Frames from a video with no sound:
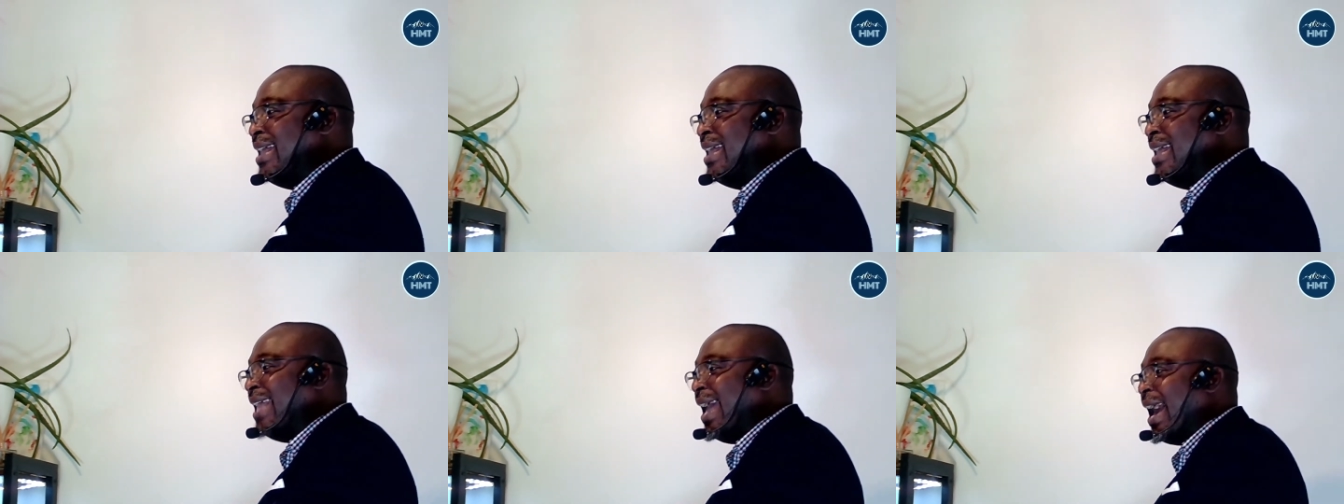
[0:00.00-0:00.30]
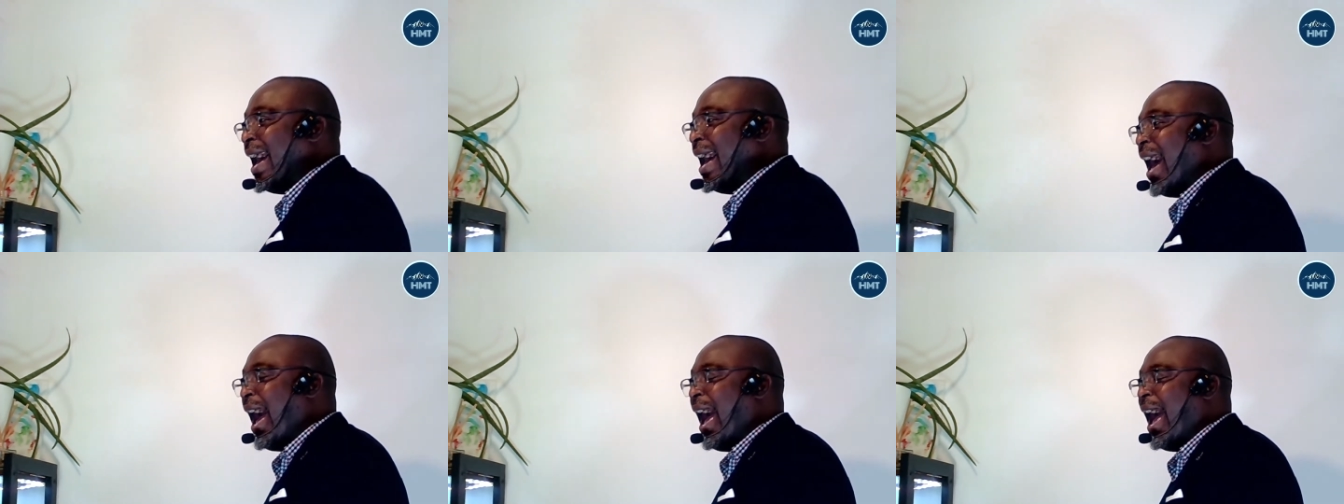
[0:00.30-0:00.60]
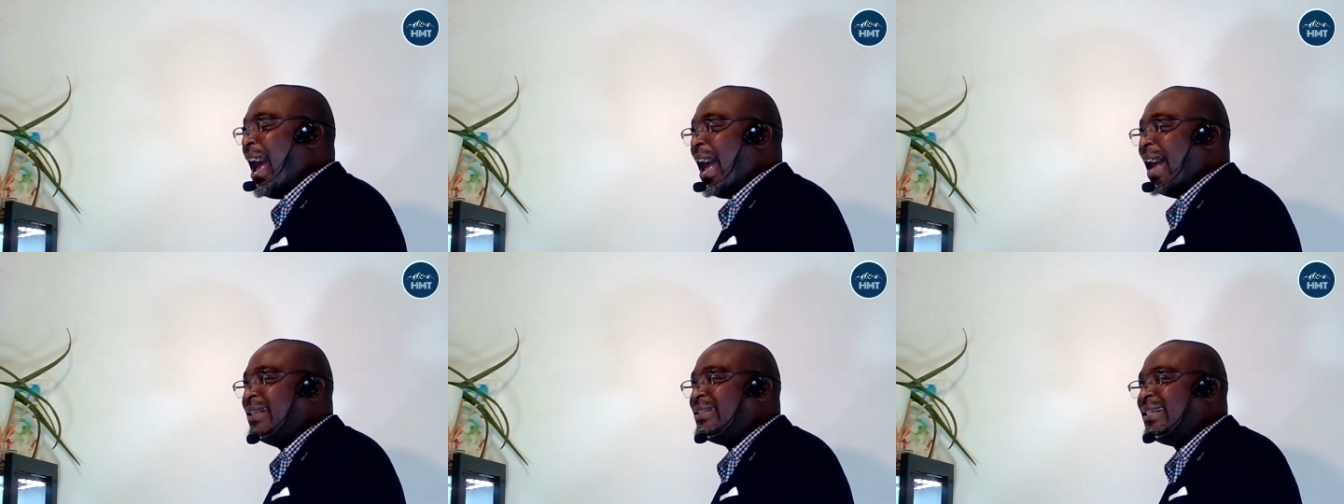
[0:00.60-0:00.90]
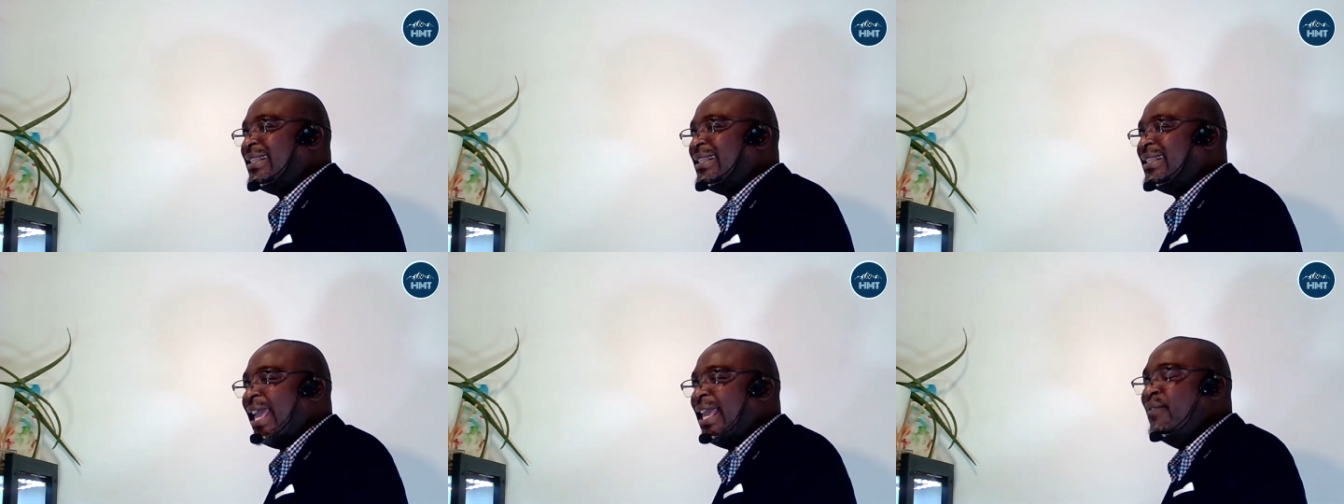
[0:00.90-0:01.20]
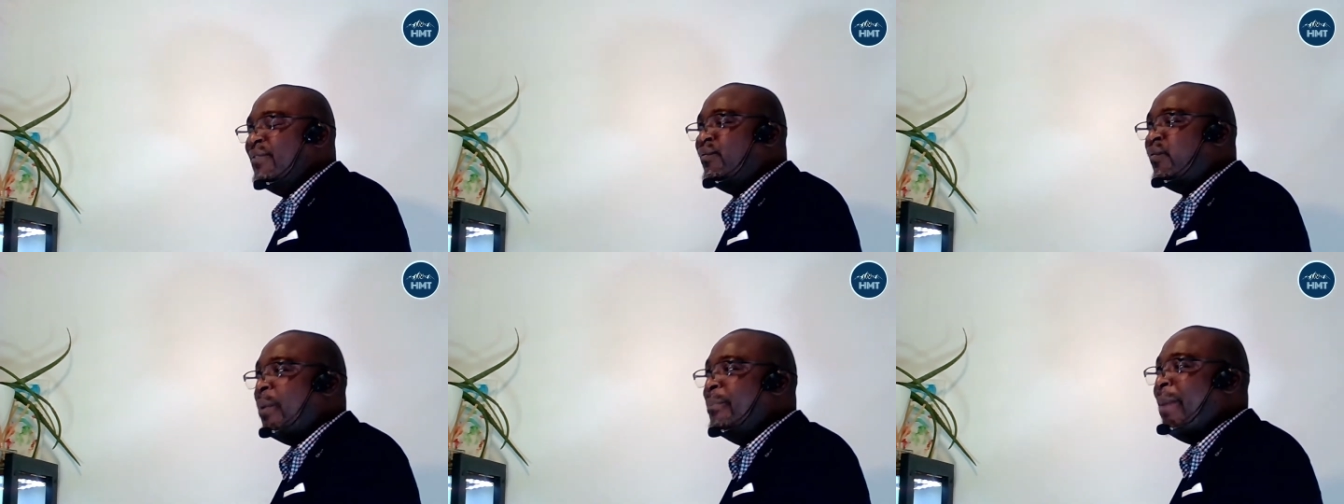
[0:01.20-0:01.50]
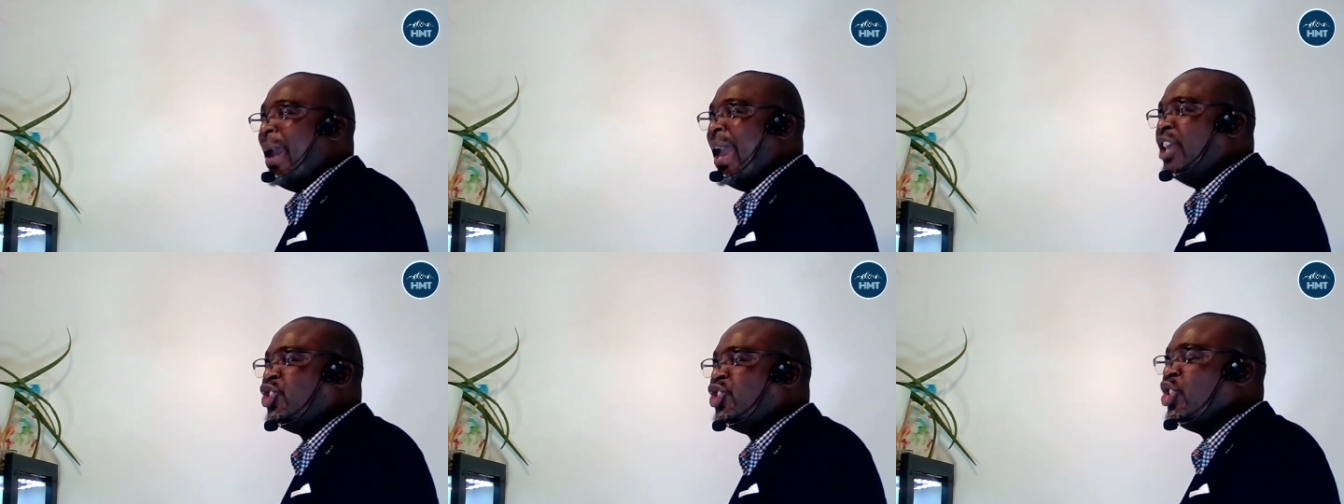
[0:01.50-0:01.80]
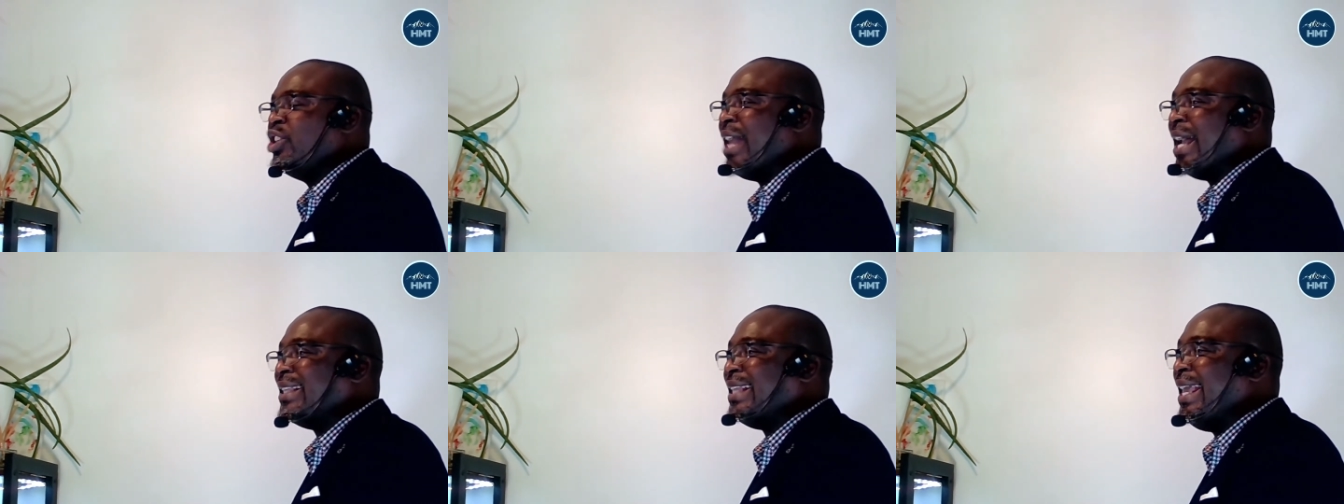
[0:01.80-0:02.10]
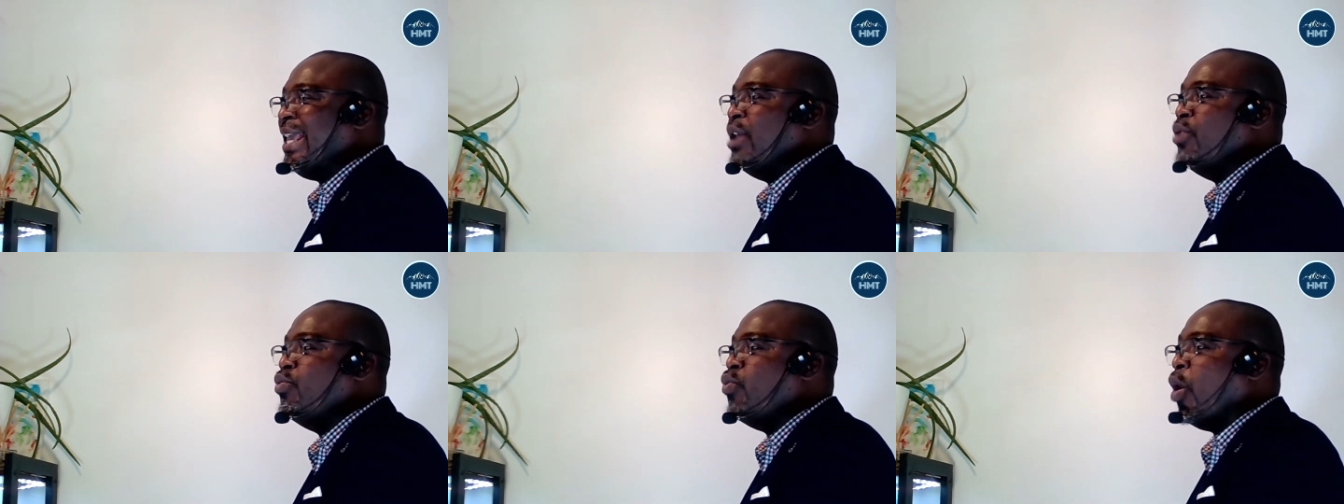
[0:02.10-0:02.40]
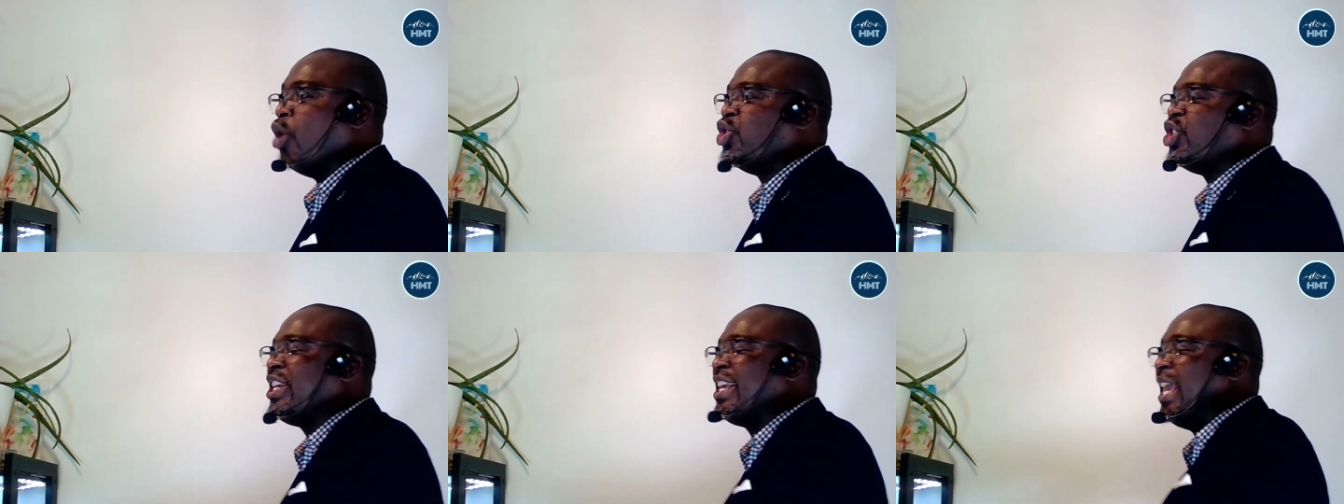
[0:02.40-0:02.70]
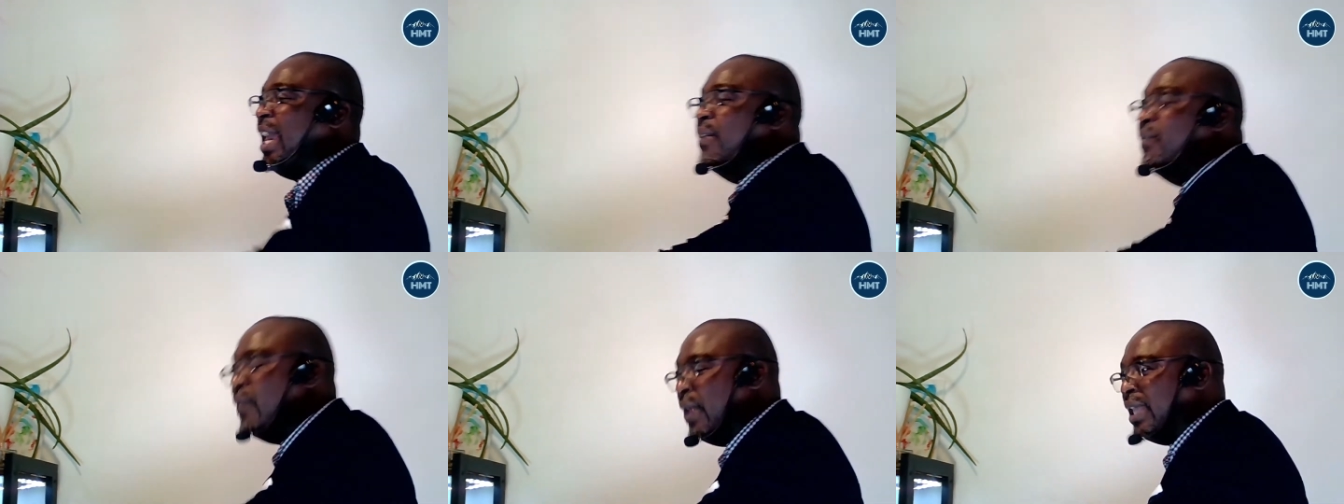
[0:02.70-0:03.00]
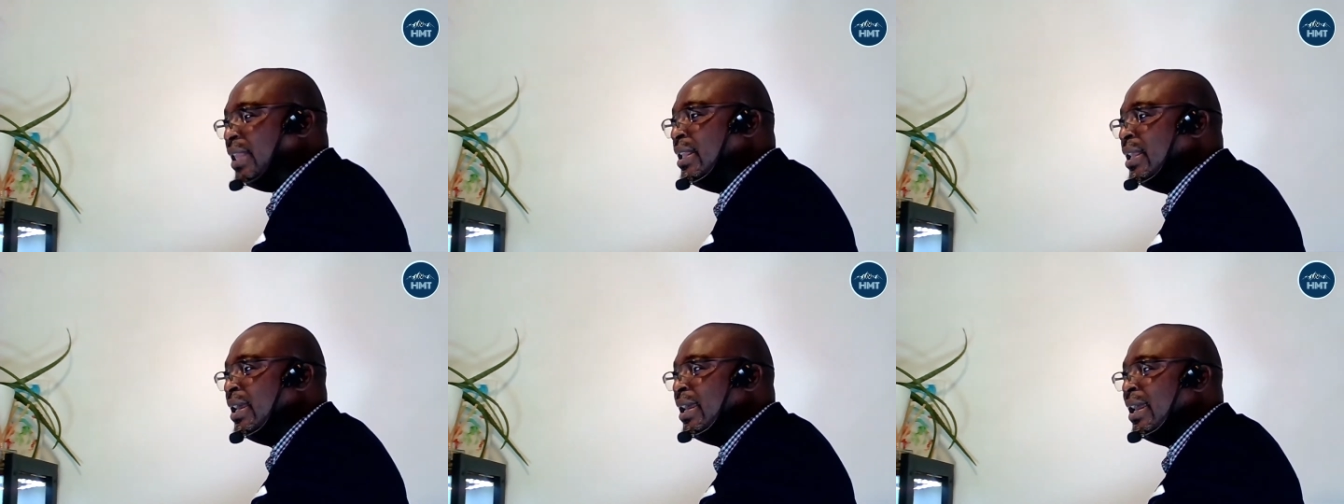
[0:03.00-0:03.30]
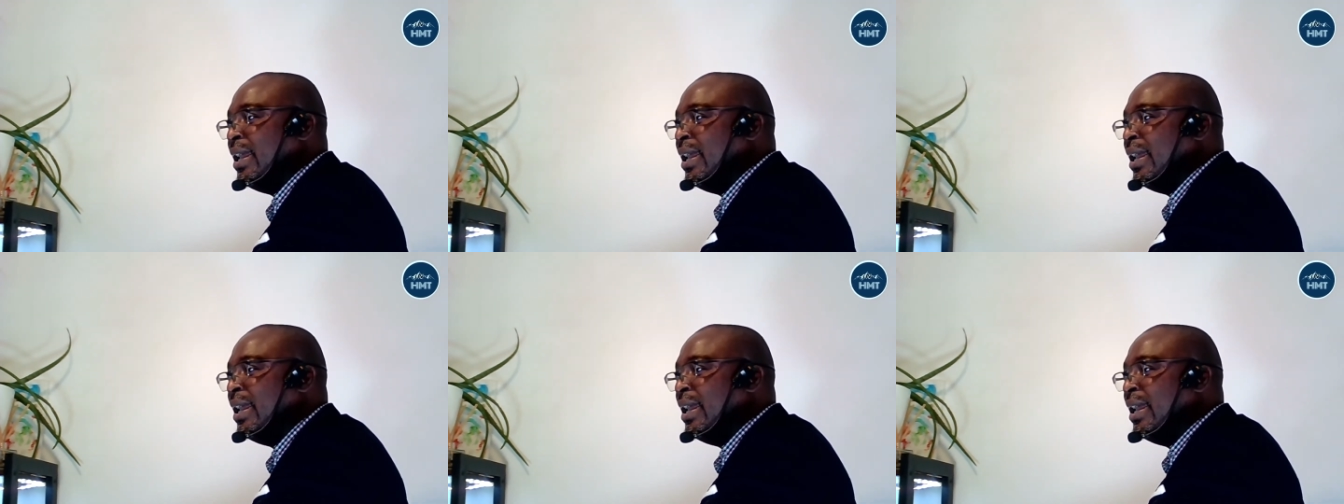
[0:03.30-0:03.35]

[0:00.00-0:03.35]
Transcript: the heart, the information that he was given